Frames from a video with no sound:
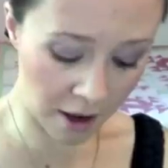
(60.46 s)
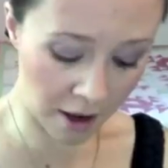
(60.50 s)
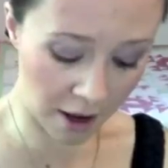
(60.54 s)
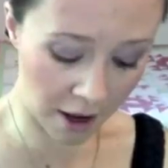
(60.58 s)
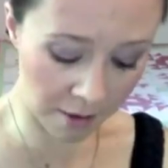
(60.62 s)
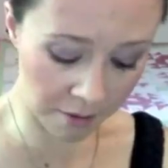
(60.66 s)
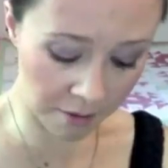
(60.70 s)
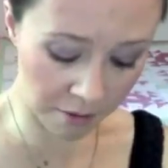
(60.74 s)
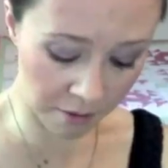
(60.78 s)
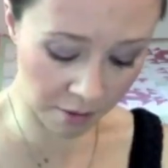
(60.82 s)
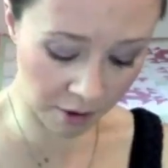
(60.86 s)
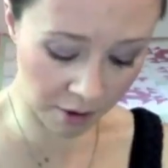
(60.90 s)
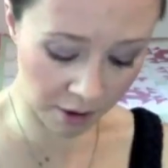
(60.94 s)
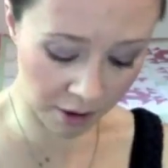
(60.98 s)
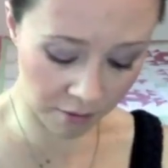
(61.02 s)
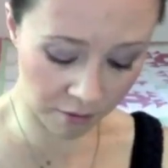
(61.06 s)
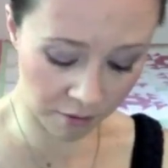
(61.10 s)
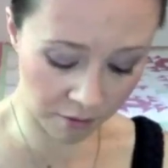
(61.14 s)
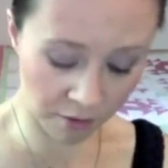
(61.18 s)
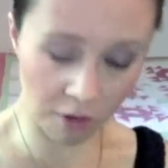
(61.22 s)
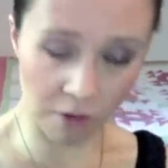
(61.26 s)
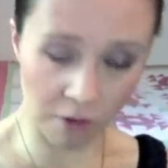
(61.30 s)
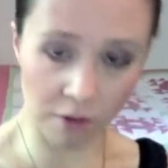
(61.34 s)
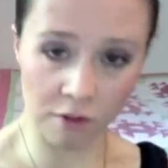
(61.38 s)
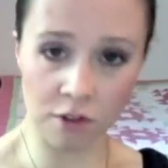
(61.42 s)
I've been running
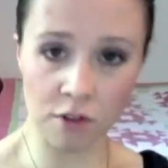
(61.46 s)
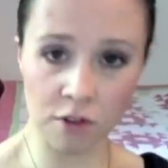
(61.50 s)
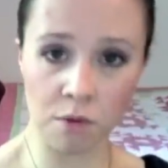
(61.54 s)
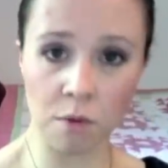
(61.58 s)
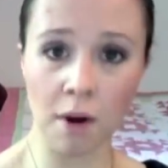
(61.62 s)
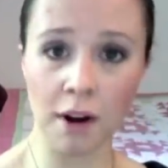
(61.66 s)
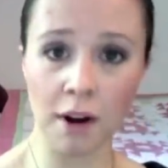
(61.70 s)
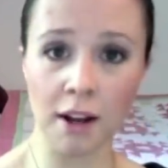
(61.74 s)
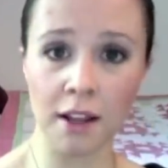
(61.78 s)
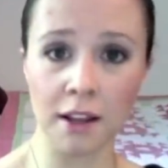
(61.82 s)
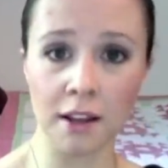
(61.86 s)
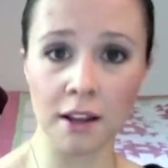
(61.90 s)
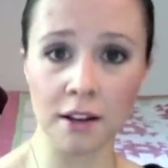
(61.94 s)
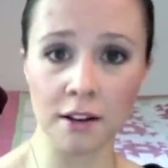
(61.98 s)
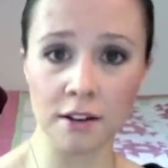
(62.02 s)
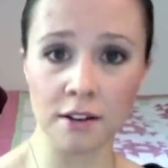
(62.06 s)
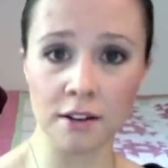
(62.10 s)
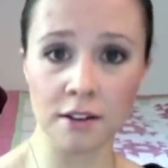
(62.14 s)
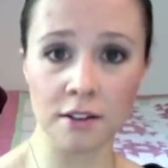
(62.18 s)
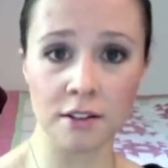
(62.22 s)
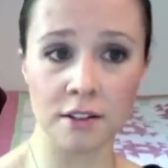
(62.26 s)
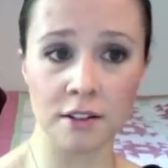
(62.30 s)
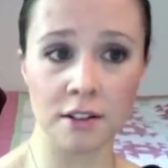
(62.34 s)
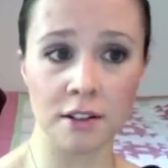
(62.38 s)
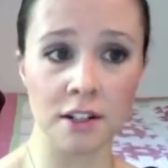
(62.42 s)
for over 20
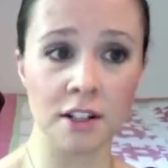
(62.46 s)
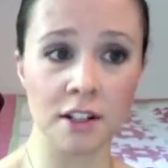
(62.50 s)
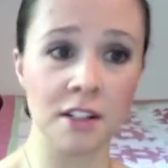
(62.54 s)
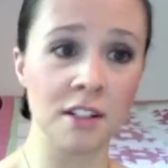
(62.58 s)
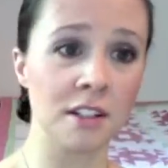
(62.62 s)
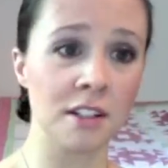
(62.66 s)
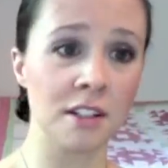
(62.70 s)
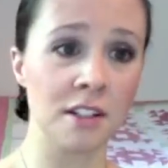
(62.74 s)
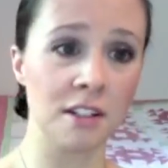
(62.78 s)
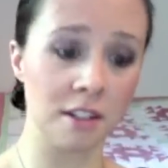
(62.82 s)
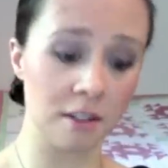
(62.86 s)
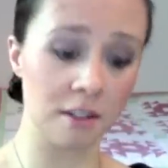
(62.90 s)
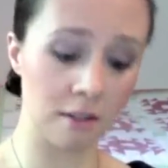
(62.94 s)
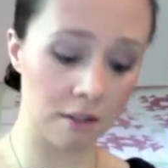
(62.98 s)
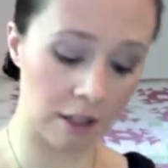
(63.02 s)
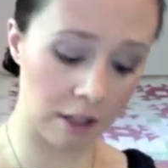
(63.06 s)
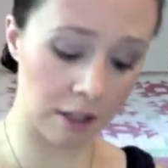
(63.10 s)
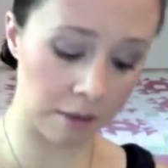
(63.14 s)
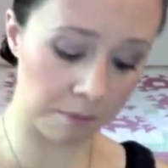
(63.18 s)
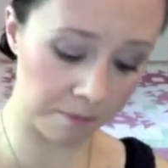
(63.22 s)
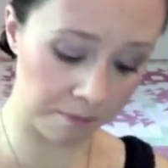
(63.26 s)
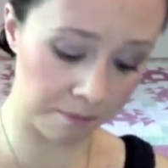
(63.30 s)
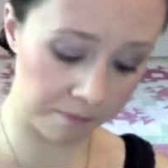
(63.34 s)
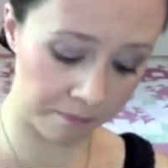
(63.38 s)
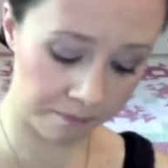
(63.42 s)
years consistently.